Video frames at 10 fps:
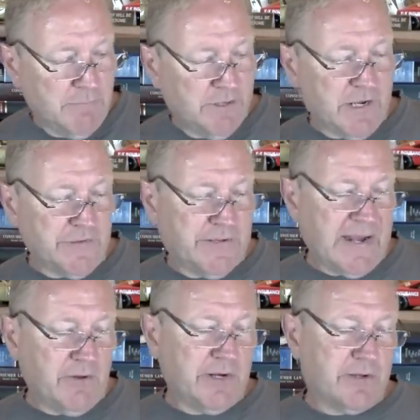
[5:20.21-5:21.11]
Because
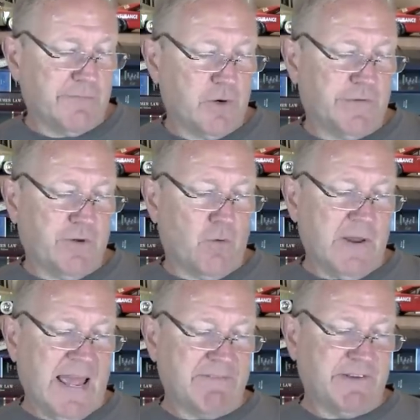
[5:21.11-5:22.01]
catalytic converters
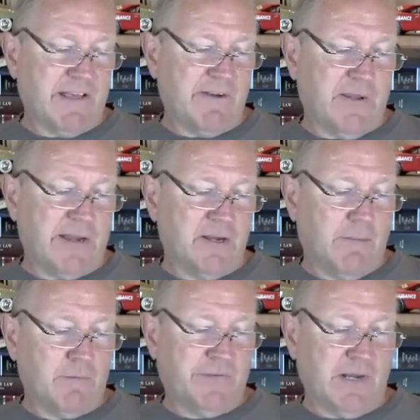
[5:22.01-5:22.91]
don't have identifying
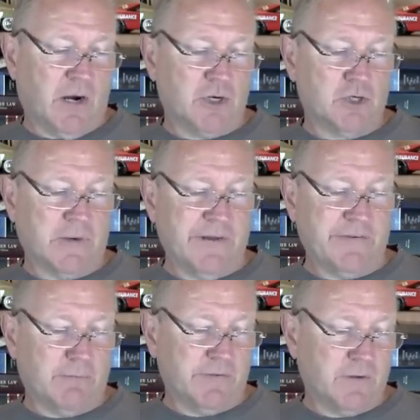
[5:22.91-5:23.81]
numbers, they aren't
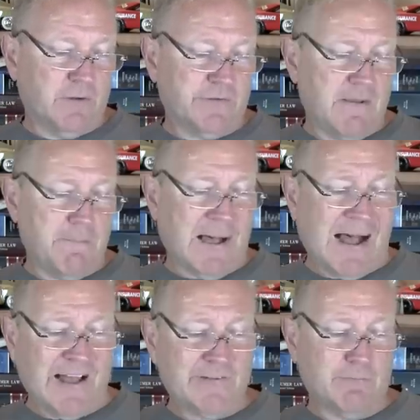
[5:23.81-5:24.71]
traceable, so it's
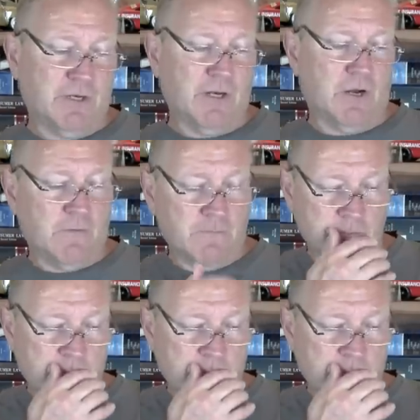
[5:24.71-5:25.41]
impossible to know